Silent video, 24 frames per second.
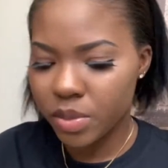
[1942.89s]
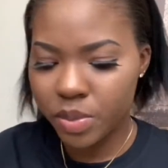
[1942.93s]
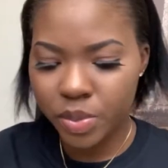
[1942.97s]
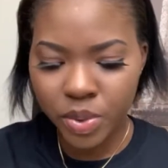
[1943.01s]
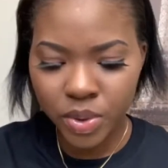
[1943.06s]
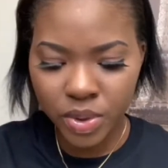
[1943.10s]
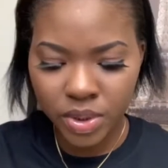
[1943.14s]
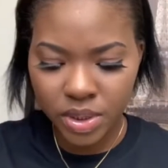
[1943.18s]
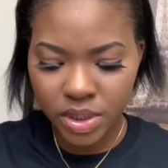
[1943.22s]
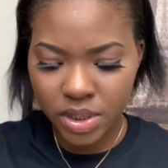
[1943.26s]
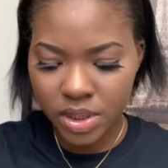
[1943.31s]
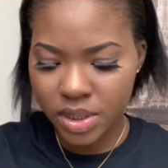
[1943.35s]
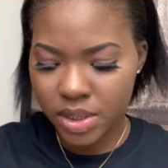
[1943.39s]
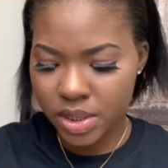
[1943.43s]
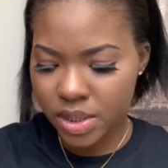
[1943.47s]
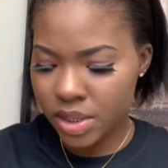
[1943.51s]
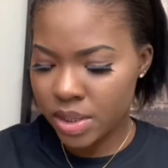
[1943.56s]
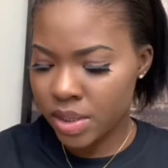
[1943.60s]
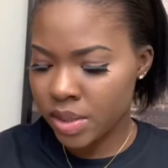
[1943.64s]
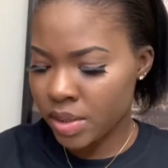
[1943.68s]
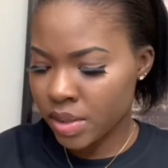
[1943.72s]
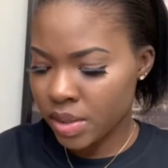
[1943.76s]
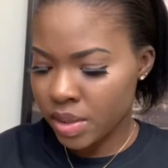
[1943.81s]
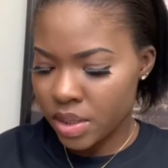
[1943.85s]
put
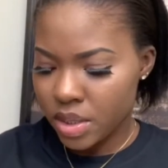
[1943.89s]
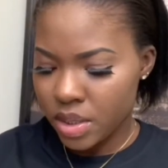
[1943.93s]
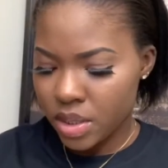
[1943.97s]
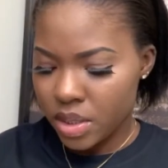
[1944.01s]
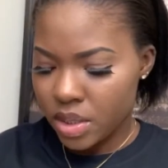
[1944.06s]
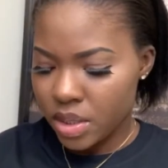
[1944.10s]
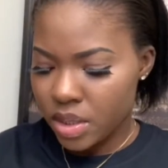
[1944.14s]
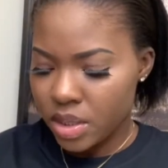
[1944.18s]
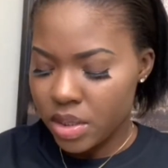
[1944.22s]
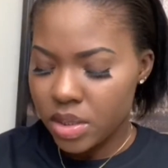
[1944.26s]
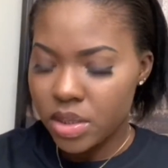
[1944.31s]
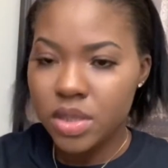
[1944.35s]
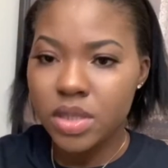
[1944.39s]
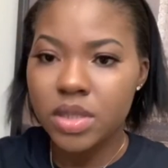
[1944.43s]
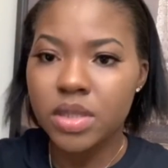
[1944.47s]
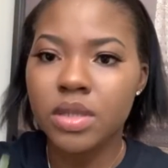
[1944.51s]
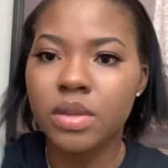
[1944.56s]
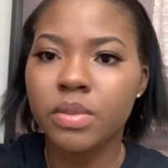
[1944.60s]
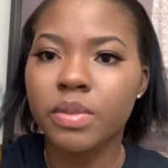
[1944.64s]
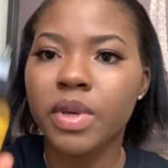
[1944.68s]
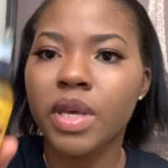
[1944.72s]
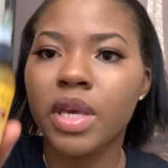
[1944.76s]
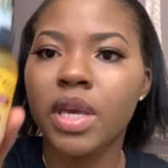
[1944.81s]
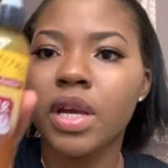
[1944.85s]

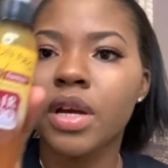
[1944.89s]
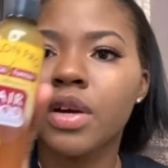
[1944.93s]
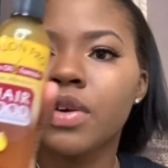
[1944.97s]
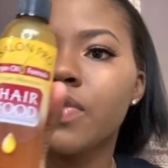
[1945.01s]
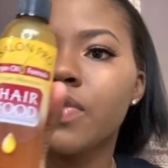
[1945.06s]
some hair